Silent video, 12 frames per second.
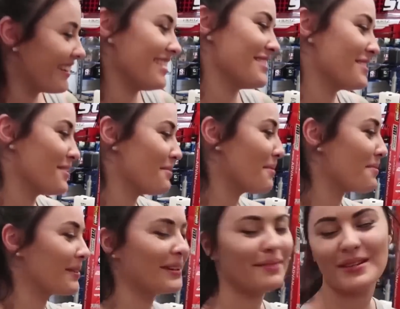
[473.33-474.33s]
Okay, so
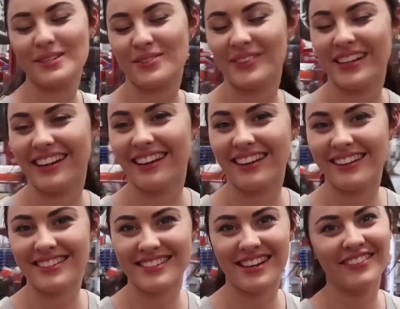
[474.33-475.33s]
what we're going to be doing
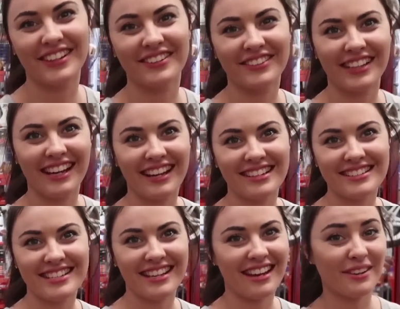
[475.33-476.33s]
is having a look
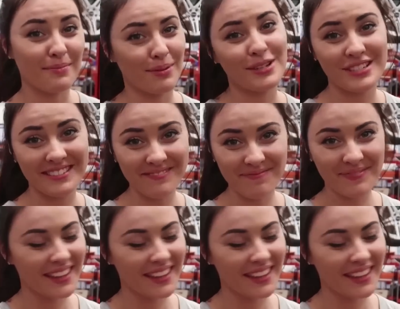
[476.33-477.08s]
at our compression.